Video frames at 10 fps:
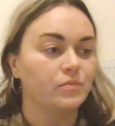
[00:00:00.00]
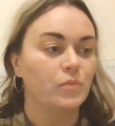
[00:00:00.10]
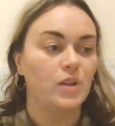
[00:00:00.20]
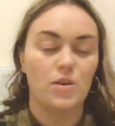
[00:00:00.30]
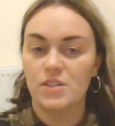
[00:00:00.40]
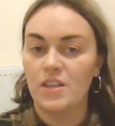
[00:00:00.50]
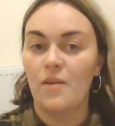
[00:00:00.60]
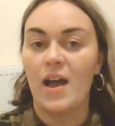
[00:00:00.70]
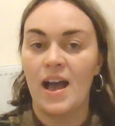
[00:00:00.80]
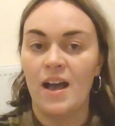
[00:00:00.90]
will also
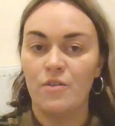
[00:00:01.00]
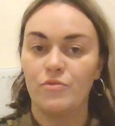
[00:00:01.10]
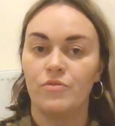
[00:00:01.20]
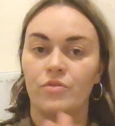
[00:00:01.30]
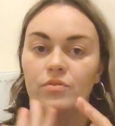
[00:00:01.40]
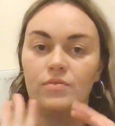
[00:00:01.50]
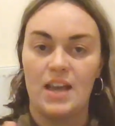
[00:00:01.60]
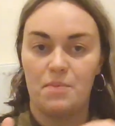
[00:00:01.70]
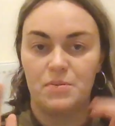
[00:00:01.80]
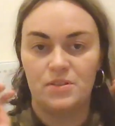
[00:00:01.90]
have
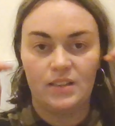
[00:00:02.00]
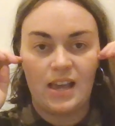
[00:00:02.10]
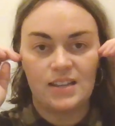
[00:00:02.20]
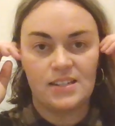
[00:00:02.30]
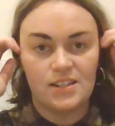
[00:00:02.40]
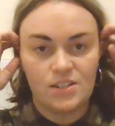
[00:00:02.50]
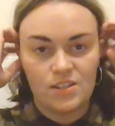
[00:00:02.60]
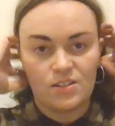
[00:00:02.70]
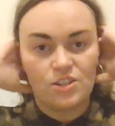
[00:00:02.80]
capital letters